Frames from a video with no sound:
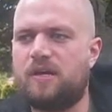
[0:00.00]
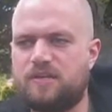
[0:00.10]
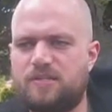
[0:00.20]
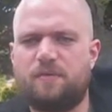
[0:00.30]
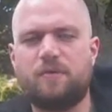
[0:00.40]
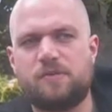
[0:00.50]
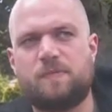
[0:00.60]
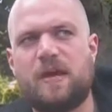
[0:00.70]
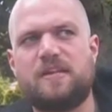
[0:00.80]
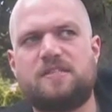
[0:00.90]
Some of those
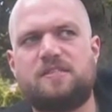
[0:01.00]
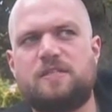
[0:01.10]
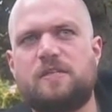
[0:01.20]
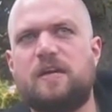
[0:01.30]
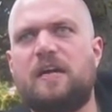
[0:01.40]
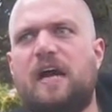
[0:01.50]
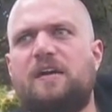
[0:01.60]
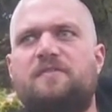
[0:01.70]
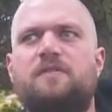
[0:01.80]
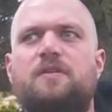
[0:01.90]
bands,
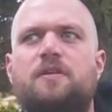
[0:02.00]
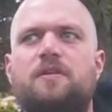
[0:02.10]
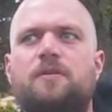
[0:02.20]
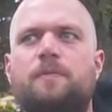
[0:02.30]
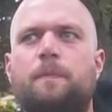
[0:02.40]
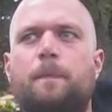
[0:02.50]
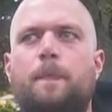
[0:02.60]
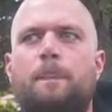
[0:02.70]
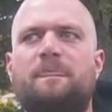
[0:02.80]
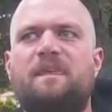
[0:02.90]
I feel,
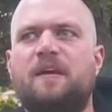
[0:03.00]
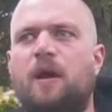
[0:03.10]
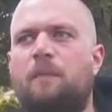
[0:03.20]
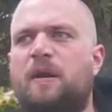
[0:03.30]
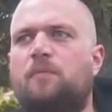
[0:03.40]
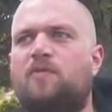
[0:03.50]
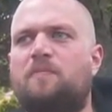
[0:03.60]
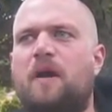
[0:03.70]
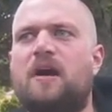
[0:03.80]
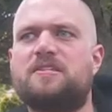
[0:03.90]
can help make more
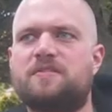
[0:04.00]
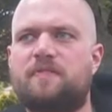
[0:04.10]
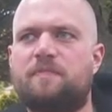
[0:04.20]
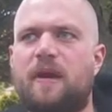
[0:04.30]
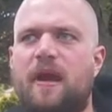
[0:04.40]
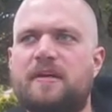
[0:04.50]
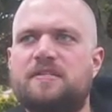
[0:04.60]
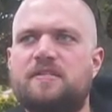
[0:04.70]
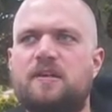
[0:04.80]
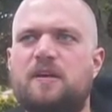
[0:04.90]
of a positive
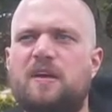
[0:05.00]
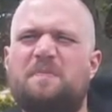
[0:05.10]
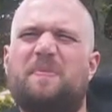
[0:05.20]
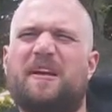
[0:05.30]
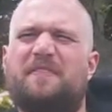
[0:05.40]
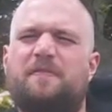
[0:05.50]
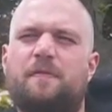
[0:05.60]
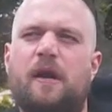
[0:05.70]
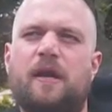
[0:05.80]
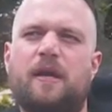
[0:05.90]
impact, but
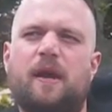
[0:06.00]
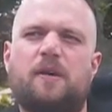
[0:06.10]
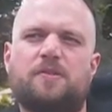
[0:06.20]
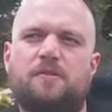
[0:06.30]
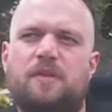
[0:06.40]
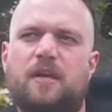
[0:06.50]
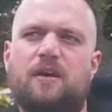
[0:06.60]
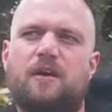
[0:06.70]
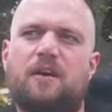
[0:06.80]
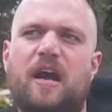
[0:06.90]
I also think
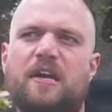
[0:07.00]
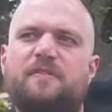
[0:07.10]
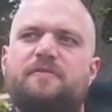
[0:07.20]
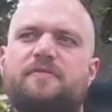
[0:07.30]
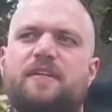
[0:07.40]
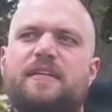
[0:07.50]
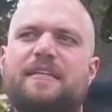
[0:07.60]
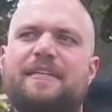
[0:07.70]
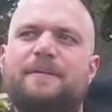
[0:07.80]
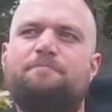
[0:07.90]
are kind
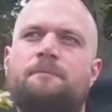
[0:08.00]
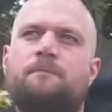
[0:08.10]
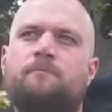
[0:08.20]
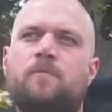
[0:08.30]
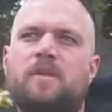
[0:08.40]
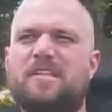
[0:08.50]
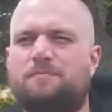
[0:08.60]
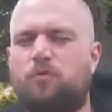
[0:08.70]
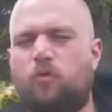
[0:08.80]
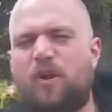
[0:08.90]
of less
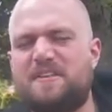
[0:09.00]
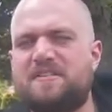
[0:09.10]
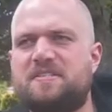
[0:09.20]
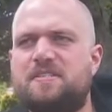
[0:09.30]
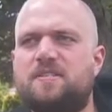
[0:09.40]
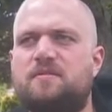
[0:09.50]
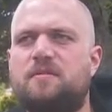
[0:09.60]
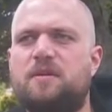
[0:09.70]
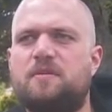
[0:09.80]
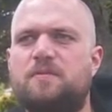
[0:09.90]
present
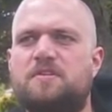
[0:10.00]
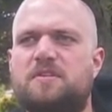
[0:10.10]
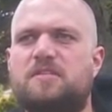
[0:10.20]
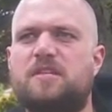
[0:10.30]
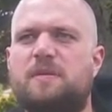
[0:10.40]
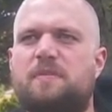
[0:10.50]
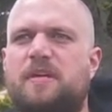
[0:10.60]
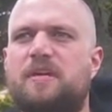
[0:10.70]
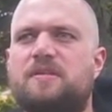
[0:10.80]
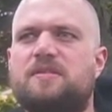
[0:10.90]
in the music scene,
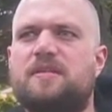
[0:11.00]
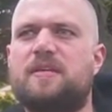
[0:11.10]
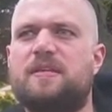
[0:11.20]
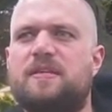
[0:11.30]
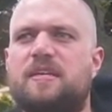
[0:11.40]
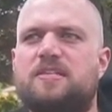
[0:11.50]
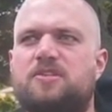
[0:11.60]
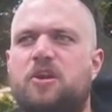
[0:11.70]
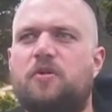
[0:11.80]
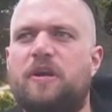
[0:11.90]
because they tend to
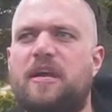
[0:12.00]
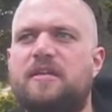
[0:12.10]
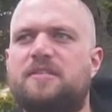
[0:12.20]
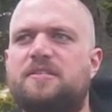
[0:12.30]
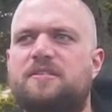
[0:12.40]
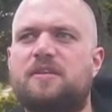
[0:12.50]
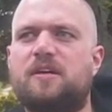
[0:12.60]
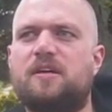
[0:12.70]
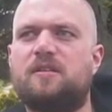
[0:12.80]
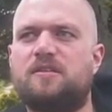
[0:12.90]
go against
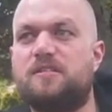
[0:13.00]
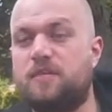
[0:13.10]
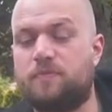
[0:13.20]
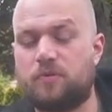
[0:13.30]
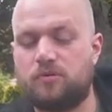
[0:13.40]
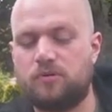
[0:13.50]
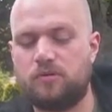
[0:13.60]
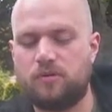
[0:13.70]
the typical